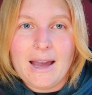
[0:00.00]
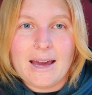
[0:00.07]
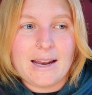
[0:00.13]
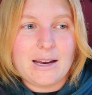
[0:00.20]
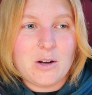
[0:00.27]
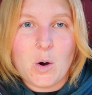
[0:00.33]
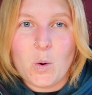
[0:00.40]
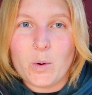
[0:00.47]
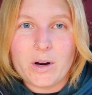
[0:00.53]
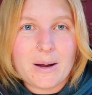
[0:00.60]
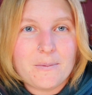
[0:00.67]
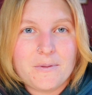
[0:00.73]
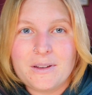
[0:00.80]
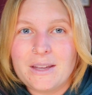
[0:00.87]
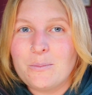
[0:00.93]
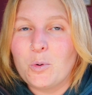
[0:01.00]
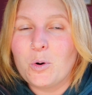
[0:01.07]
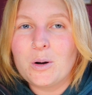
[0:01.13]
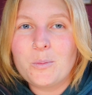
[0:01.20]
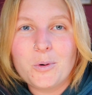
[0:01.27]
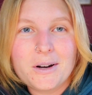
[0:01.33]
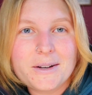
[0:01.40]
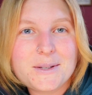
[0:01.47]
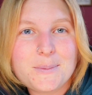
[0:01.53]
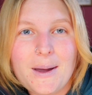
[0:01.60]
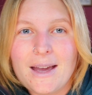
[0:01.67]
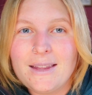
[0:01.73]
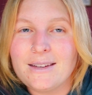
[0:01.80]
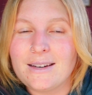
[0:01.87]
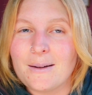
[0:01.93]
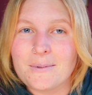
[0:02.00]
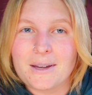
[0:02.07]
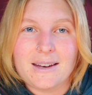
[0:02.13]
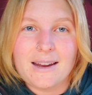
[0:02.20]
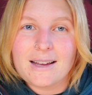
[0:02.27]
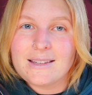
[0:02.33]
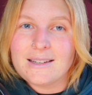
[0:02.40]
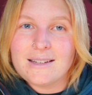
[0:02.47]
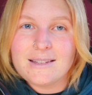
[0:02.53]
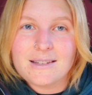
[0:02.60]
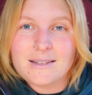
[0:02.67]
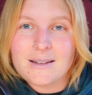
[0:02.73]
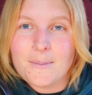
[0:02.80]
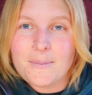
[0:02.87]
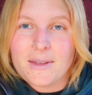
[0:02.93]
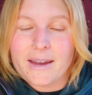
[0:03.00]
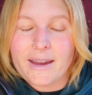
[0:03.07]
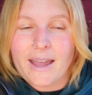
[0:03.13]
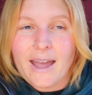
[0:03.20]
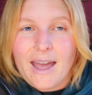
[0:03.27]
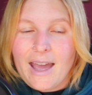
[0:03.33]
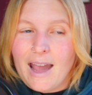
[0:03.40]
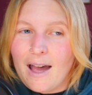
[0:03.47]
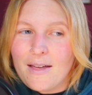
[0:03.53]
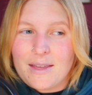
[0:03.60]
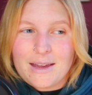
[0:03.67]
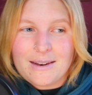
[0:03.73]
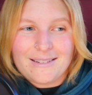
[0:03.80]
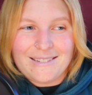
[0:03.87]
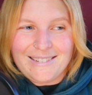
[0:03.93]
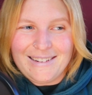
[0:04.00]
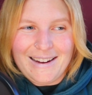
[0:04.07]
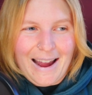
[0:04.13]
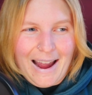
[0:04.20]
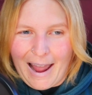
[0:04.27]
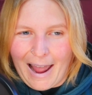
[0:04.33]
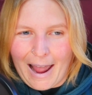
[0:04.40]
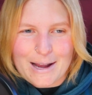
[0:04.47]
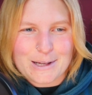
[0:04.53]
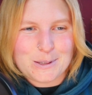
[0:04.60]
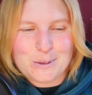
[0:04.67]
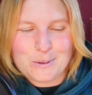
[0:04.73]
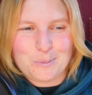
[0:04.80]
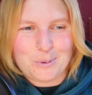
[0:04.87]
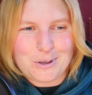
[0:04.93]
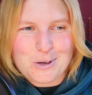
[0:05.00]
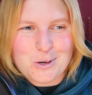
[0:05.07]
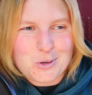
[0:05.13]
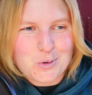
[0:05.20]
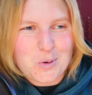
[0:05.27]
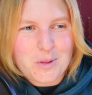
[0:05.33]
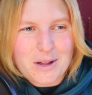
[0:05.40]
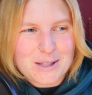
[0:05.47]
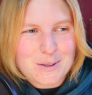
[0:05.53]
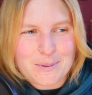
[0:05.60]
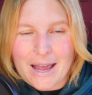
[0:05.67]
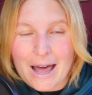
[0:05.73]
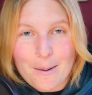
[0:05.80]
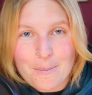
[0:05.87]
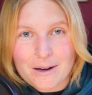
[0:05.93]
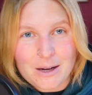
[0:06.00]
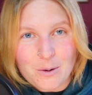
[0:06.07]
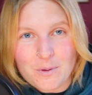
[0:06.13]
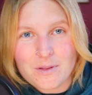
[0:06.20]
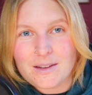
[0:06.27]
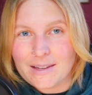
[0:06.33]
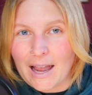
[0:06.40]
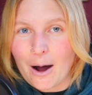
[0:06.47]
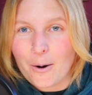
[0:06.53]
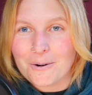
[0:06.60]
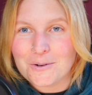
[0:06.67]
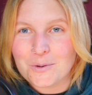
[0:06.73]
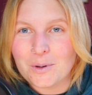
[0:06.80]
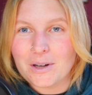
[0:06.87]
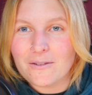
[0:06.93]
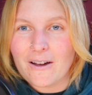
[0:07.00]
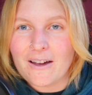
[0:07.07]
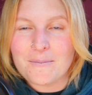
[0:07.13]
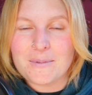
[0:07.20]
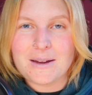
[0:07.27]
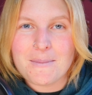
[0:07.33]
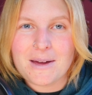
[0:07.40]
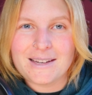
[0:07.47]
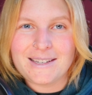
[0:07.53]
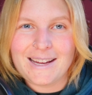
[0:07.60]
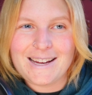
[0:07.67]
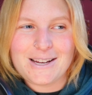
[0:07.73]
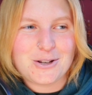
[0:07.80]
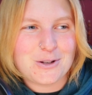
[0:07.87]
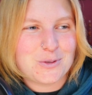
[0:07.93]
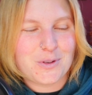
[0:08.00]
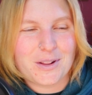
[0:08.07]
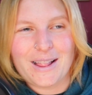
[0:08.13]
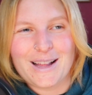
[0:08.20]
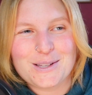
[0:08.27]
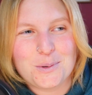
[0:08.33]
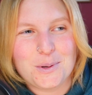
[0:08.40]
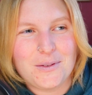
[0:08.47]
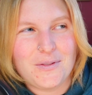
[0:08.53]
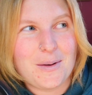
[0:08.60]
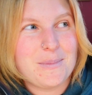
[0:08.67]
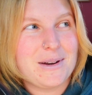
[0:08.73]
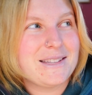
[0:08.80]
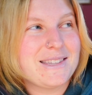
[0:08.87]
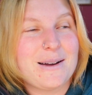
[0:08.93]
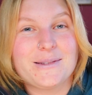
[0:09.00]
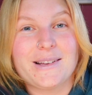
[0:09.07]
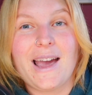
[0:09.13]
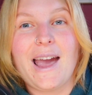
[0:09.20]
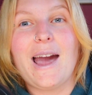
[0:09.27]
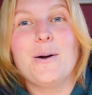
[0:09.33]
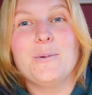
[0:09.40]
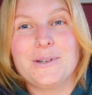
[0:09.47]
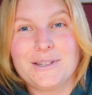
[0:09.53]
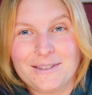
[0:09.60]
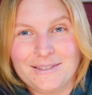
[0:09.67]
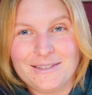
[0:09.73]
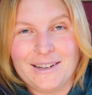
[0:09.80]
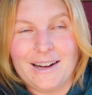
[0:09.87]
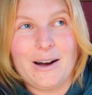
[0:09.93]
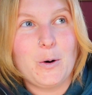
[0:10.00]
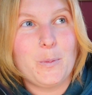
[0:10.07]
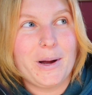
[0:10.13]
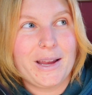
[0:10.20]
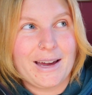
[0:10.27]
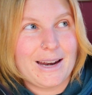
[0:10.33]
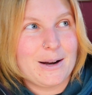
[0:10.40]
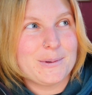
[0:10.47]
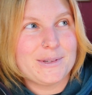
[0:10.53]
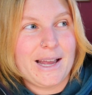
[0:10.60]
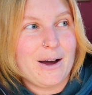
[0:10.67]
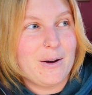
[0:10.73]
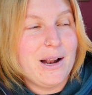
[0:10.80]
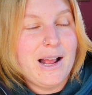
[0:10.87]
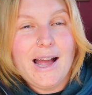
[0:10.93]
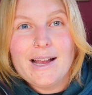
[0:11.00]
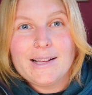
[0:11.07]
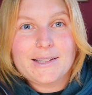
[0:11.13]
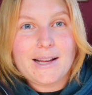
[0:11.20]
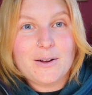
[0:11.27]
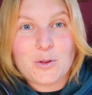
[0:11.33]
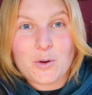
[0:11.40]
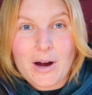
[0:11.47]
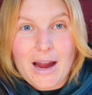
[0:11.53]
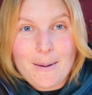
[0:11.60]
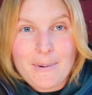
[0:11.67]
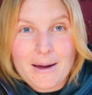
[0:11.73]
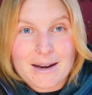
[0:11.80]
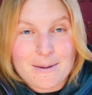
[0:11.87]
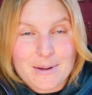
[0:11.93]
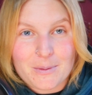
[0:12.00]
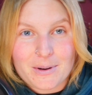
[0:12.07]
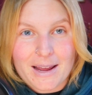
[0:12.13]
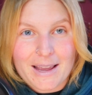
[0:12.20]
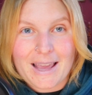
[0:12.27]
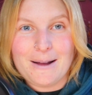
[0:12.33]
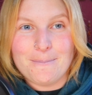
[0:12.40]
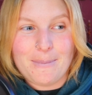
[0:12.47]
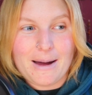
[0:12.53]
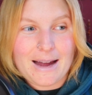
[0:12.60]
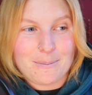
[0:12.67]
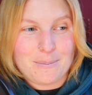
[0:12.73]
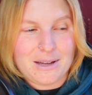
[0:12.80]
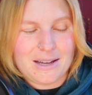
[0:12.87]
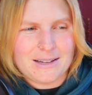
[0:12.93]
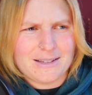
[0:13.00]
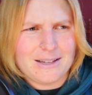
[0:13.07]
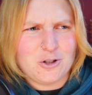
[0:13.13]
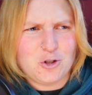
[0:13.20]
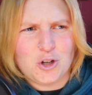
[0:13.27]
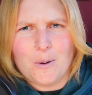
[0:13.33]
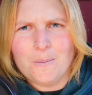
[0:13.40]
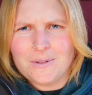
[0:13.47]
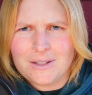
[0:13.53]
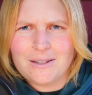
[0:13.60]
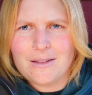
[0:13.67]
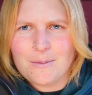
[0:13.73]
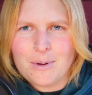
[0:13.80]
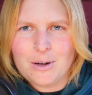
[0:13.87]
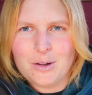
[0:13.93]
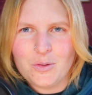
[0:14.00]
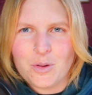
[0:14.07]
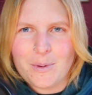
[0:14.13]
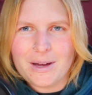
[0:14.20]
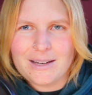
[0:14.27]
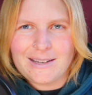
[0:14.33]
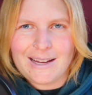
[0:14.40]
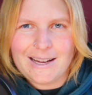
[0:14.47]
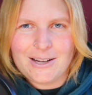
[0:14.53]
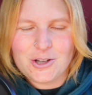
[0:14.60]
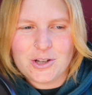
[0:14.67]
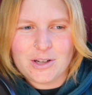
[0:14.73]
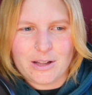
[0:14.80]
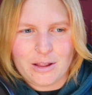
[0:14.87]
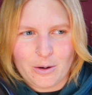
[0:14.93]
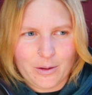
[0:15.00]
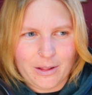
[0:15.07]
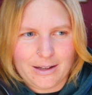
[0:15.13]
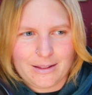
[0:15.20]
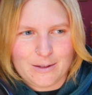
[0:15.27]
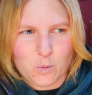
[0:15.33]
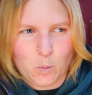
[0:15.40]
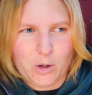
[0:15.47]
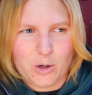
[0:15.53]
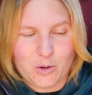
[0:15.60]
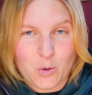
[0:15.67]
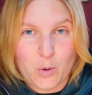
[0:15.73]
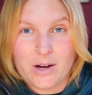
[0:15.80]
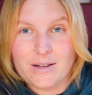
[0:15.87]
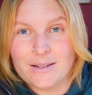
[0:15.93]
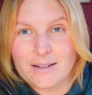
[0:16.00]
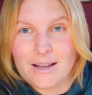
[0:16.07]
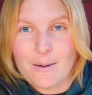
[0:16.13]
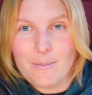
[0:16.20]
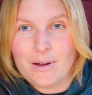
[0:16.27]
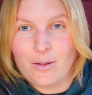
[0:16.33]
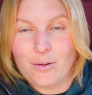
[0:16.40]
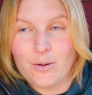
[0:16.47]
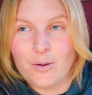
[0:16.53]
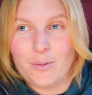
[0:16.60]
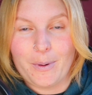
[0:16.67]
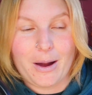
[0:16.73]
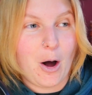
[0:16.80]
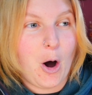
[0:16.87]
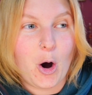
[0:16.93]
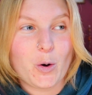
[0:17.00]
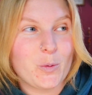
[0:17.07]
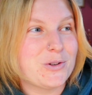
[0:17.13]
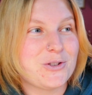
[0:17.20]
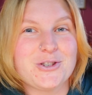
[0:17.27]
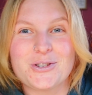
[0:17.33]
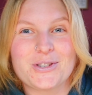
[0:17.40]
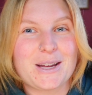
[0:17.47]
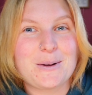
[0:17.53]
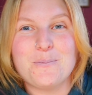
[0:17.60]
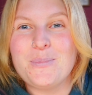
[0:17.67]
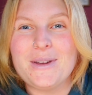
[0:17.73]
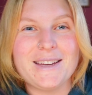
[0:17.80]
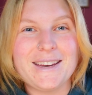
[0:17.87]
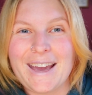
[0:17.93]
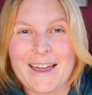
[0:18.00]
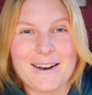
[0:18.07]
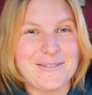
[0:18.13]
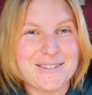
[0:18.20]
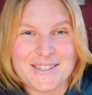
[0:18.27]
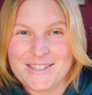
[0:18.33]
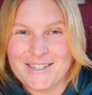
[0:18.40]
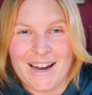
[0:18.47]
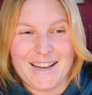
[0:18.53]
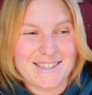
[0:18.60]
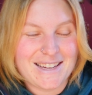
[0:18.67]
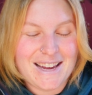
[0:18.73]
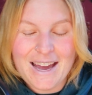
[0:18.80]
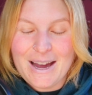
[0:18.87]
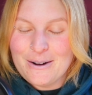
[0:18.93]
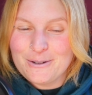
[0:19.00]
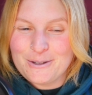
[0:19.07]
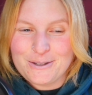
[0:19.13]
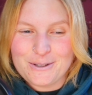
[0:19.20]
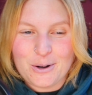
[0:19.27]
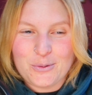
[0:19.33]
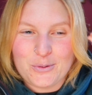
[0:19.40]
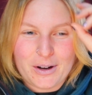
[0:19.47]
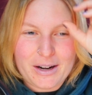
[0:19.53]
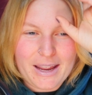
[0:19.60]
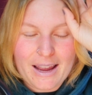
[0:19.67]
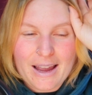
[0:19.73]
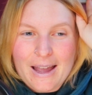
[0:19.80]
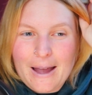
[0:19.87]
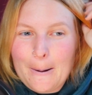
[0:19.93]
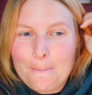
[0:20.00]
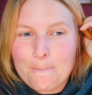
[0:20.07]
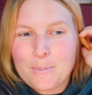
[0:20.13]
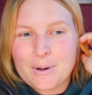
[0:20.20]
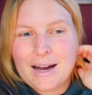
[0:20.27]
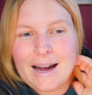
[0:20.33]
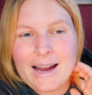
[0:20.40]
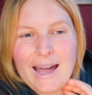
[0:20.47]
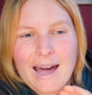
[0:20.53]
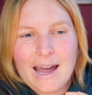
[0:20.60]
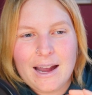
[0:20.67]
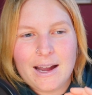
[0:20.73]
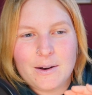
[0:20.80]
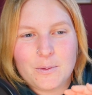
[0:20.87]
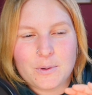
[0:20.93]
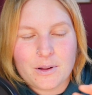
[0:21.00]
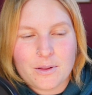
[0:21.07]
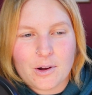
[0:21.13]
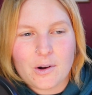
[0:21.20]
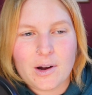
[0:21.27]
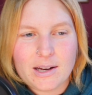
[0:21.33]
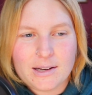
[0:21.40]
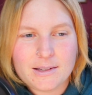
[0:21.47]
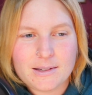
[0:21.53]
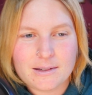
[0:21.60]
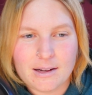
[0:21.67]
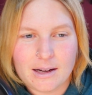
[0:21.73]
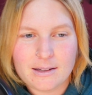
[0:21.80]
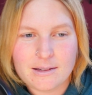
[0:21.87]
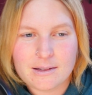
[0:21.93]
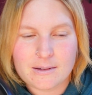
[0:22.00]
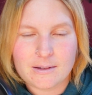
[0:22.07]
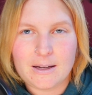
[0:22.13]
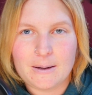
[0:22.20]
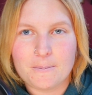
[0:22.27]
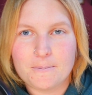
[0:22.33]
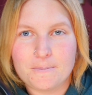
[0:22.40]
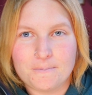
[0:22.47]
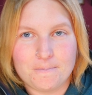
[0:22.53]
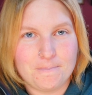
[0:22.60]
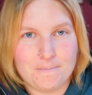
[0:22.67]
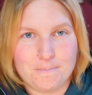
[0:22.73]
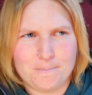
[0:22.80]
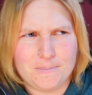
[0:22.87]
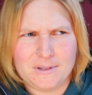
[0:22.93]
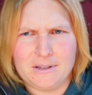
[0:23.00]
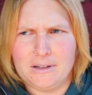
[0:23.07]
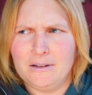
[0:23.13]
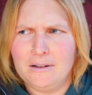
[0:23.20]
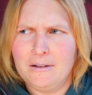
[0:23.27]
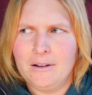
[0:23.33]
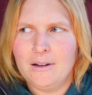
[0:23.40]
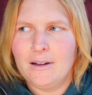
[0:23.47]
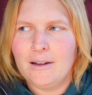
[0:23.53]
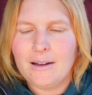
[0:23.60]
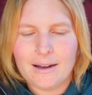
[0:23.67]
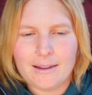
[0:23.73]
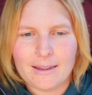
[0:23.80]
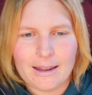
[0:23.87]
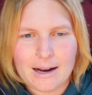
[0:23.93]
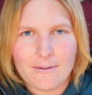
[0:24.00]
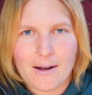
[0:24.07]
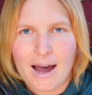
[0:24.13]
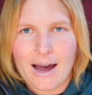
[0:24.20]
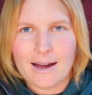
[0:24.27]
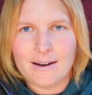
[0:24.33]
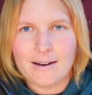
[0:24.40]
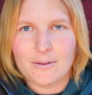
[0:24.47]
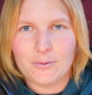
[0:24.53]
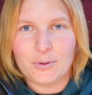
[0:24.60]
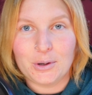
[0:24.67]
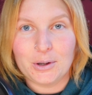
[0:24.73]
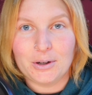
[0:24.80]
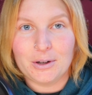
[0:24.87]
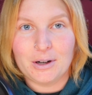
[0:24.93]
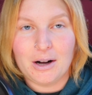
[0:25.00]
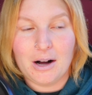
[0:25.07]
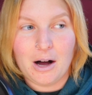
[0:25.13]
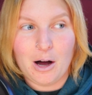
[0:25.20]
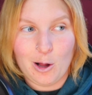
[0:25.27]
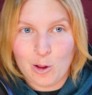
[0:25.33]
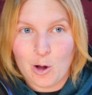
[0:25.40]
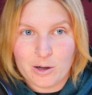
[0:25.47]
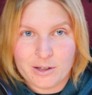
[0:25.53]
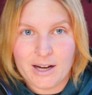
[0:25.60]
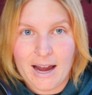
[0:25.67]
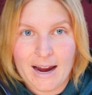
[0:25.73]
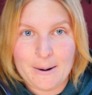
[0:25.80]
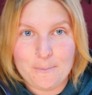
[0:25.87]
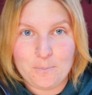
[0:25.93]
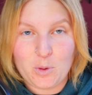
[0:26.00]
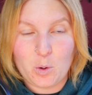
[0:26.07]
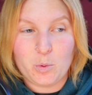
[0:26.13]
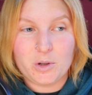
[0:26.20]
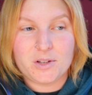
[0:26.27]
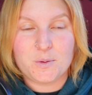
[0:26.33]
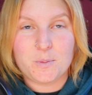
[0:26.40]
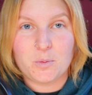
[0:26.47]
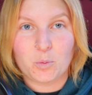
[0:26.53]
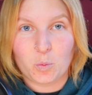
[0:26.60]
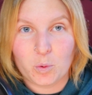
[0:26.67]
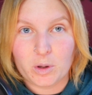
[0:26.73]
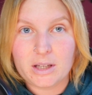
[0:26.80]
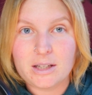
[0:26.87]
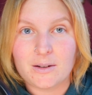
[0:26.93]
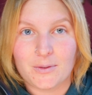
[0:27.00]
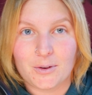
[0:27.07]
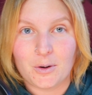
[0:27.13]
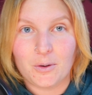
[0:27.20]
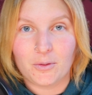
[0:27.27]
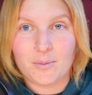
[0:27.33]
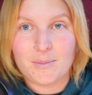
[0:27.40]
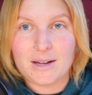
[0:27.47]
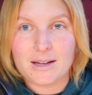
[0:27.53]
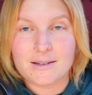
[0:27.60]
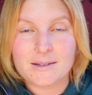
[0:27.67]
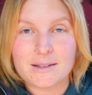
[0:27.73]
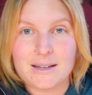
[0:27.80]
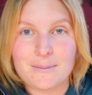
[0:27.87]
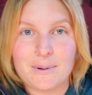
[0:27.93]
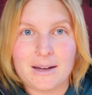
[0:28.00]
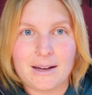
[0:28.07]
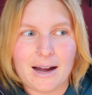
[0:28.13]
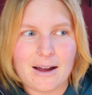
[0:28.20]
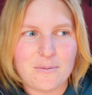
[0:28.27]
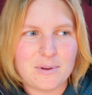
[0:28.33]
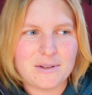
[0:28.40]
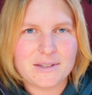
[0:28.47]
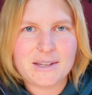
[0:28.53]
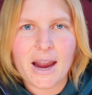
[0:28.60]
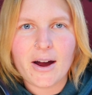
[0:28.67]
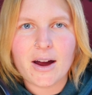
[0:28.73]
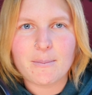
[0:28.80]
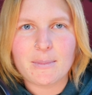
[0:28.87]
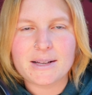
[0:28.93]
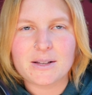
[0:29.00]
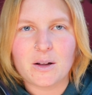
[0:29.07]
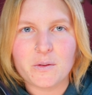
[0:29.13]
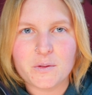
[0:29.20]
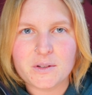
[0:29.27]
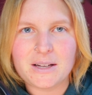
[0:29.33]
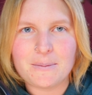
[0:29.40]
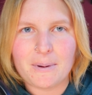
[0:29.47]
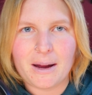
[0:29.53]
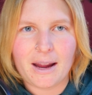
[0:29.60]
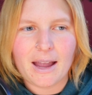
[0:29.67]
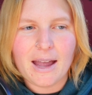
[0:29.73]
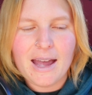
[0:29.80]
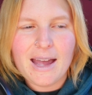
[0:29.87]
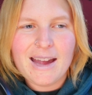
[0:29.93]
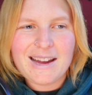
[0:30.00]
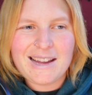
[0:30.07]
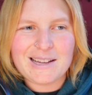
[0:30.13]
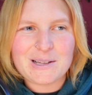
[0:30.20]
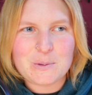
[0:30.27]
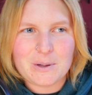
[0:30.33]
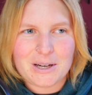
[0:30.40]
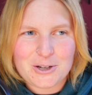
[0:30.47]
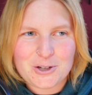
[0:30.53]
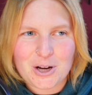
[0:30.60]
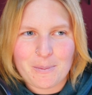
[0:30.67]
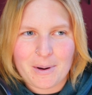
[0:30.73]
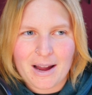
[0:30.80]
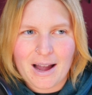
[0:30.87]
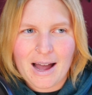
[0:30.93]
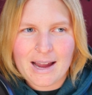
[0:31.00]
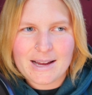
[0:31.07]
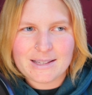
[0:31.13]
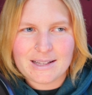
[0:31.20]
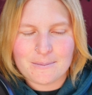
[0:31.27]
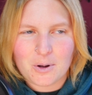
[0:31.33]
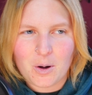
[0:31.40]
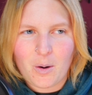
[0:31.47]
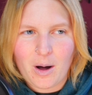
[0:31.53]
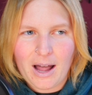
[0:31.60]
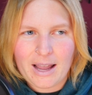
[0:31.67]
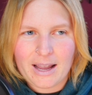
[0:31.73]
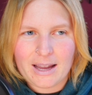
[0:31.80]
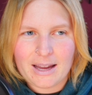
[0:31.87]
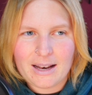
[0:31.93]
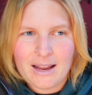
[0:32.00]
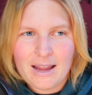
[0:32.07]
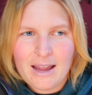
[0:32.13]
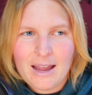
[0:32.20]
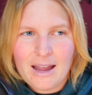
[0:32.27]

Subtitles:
And I know when I'm feeling more and more expanded, I'm connected into something. And then as per usual, that's been happening with these hour and 25 minute meditations. For the last 25 minutes, I was out. Oh my God, I was out. Scared the crap out of me when I came back because it jumped to the middle of the meditation and there were like these weird noises coming through and my heart was just like beating out of its chest. So funny. But I had one of the greatest night's sleeps that I've had for a long time, which has been really difficult for me because sleeping, I've been scaring myself sleeping because when I shut my eyes and I'm quiet,